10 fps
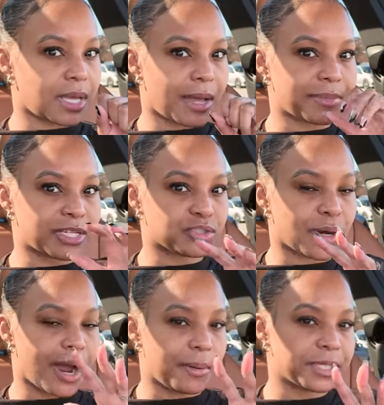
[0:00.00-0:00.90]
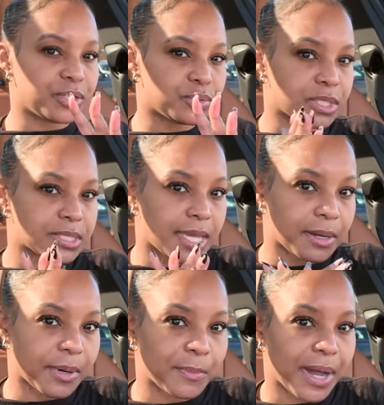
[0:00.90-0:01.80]
I'm not sure how I'm going to use this
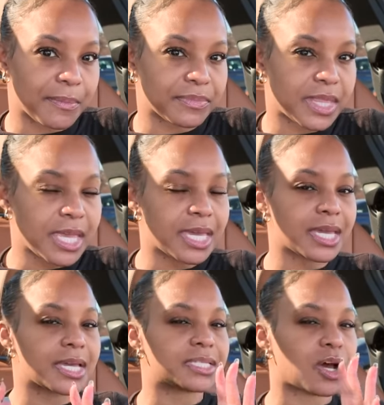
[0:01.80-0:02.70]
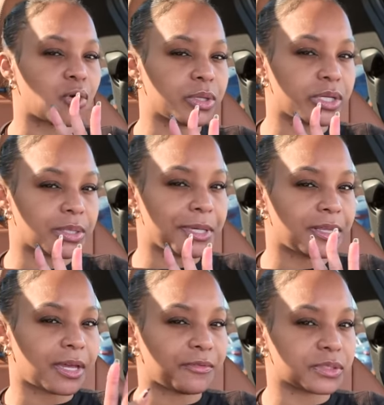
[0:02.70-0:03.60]
camera, but I'm thinking it's only going to
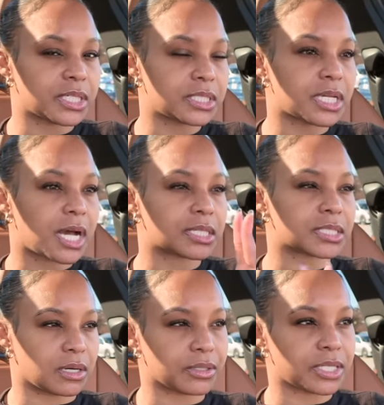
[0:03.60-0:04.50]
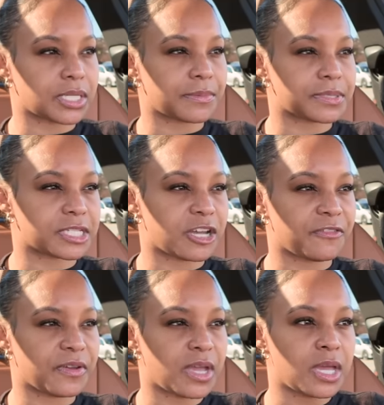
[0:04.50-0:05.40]
be like for TikToks and all that type of
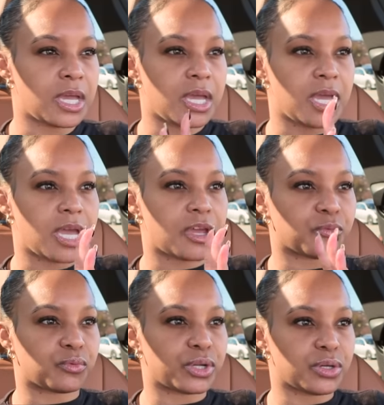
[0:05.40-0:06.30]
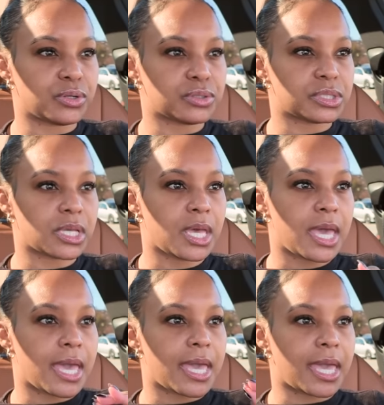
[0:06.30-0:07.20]
stuff and Reels.
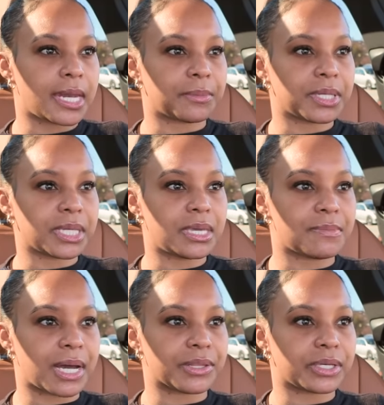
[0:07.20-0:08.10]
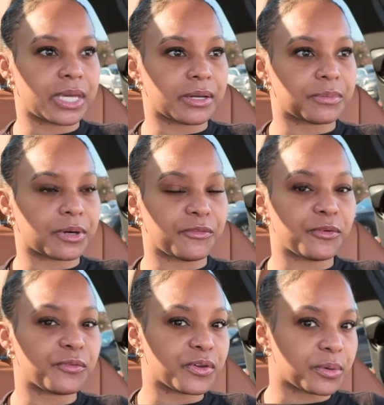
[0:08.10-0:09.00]
And I'm going to keep my other camera
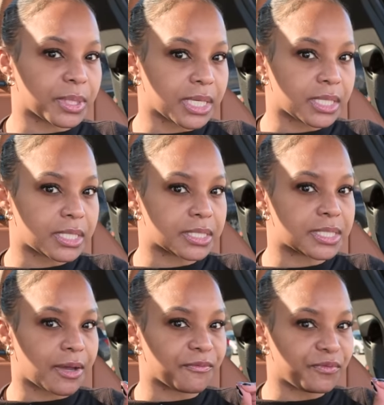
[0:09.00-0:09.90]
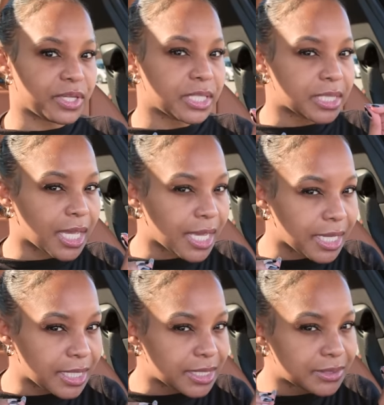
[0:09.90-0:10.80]
for filming because I'm feeling
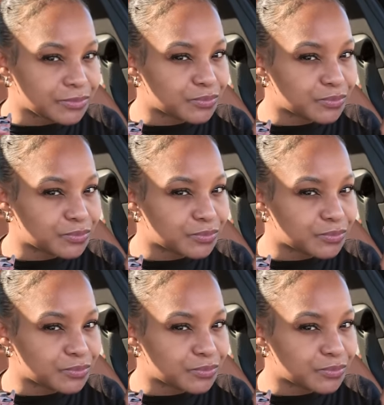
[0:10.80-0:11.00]
like